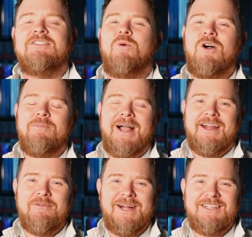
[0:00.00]
So welcome back,
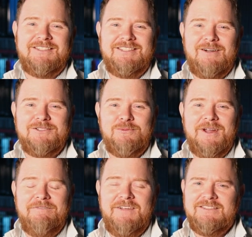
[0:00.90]
everybody. This is John with
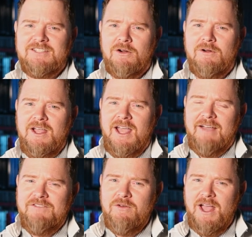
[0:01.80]
Swing Fit. So
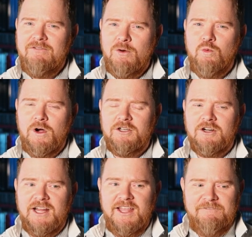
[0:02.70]
have you ever
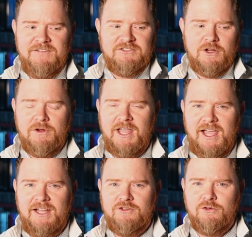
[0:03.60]
wondered if it's
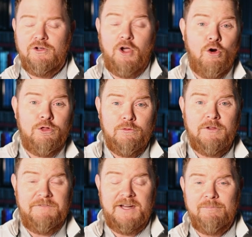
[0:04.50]
okay to go through
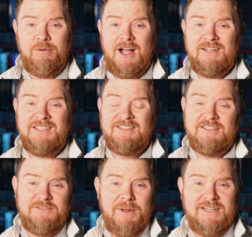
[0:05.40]
the fitting process,
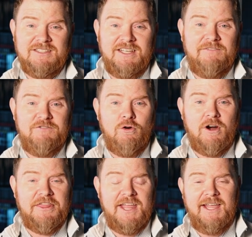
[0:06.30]
especially if you
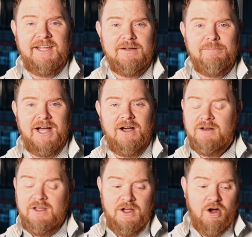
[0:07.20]
are thinking
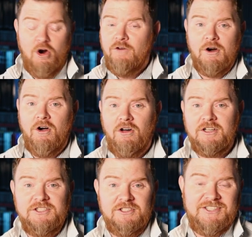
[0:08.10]
about
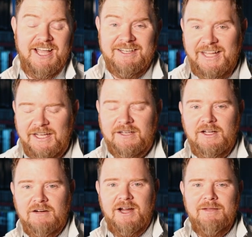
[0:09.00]
overhauling your technique,
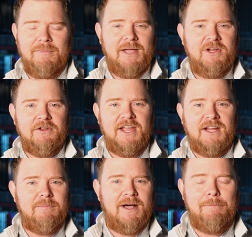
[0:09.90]
right? Maybe you're
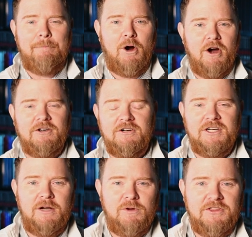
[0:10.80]
thinking about
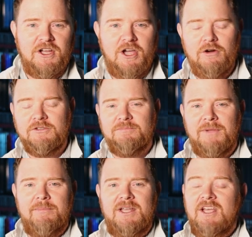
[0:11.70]
partnering up with a coach.
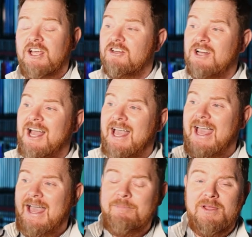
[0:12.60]
Maybe you're not
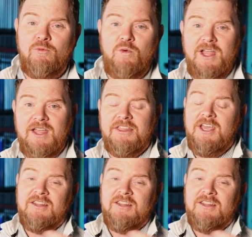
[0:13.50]
happy with